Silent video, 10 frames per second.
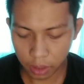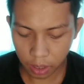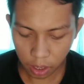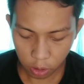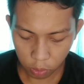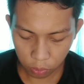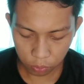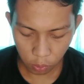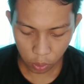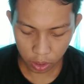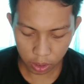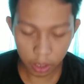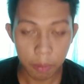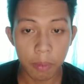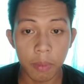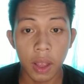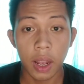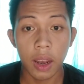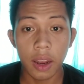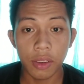Now for the
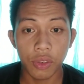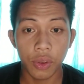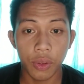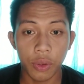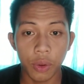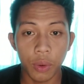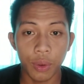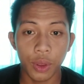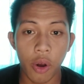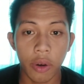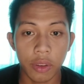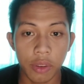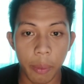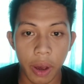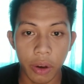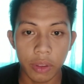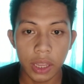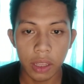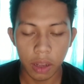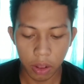lesson 2 talks about the